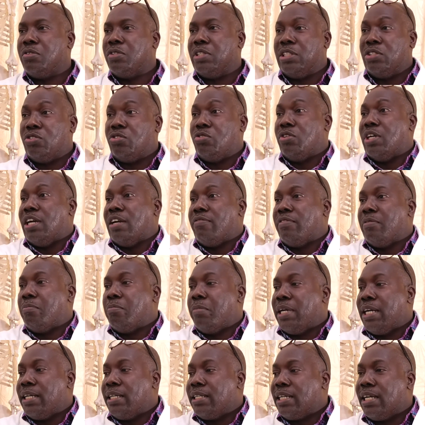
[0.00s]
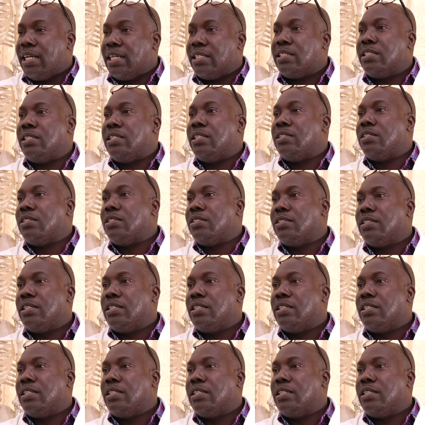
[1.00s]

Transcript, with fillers: is you have a bad cartilage.